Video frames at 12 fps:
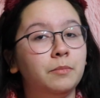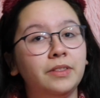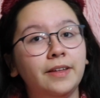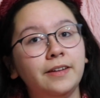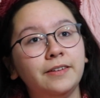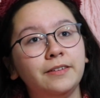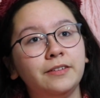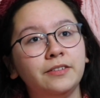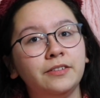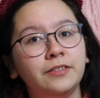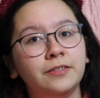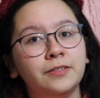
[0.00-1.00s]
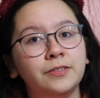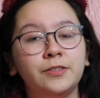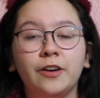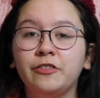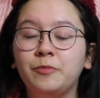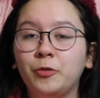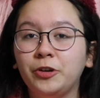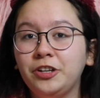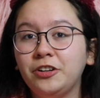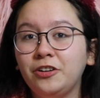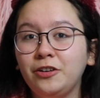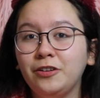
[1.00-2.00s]
Then sophomore
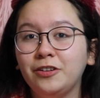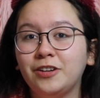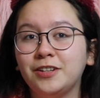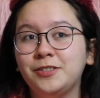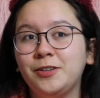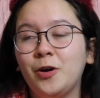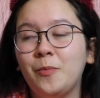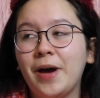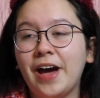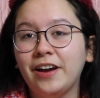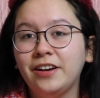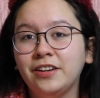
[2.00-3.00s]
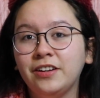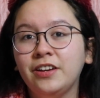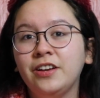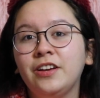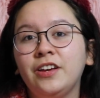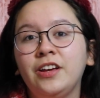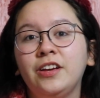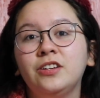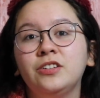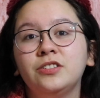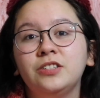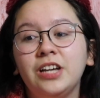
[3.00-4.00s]
year, got to go back
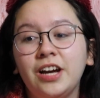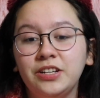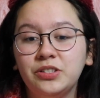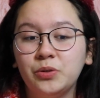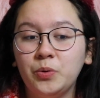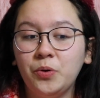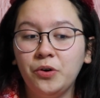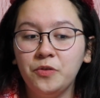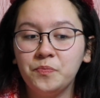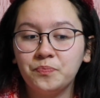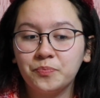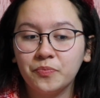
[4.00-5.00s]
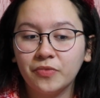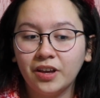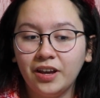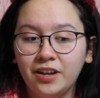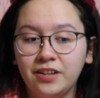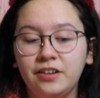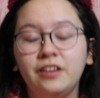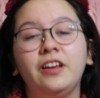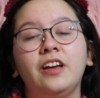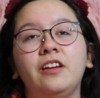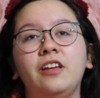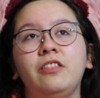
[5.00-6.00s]
to high school, and
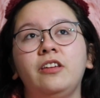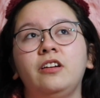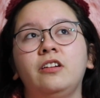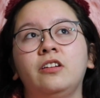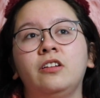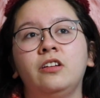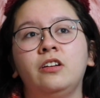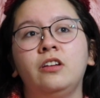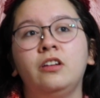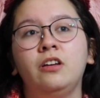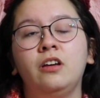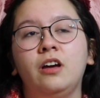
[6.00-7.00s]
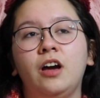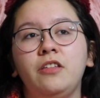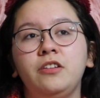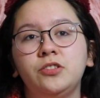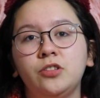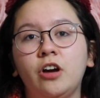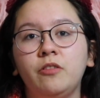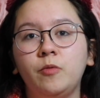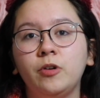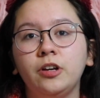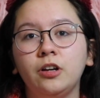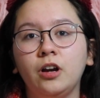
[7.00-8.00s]
again, I think
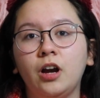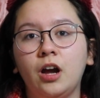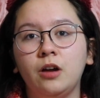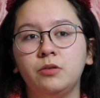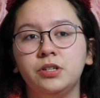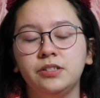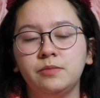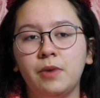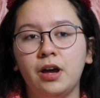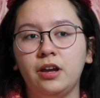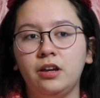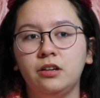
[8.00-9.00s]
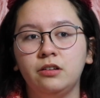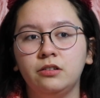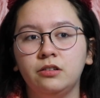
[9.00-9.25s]
sophomore year I was my